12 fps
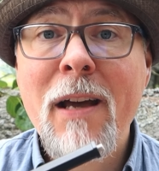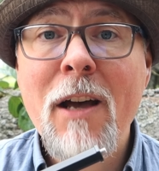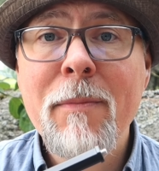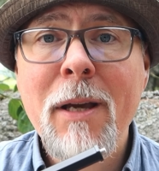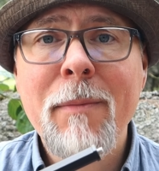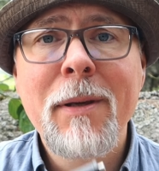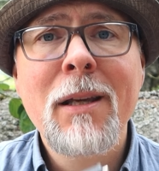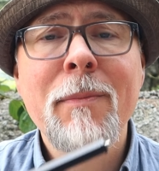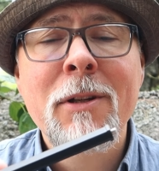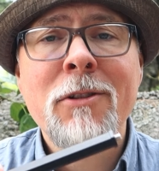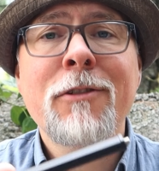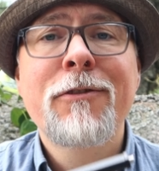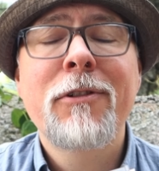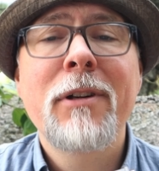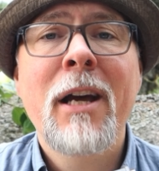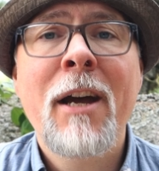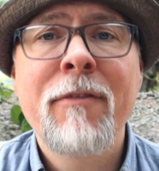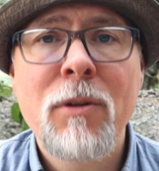to have maybe, but not for
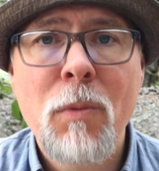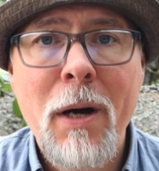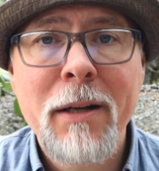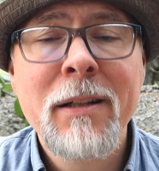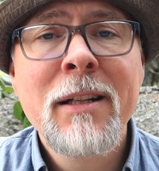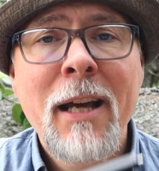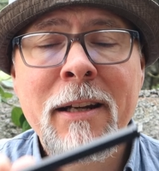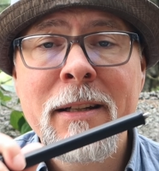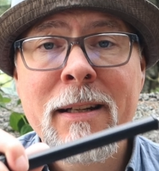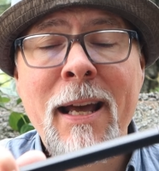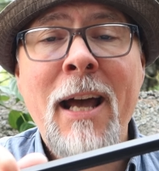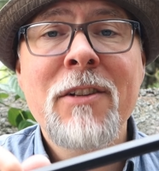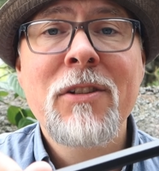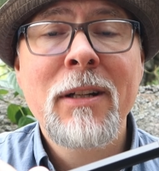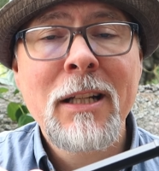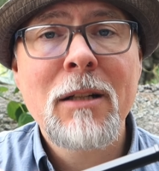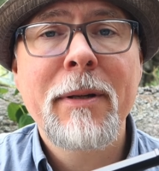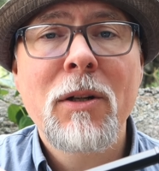everyone, and it adds a
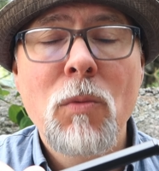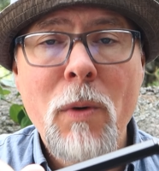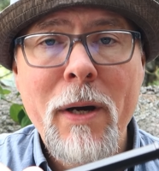little bit of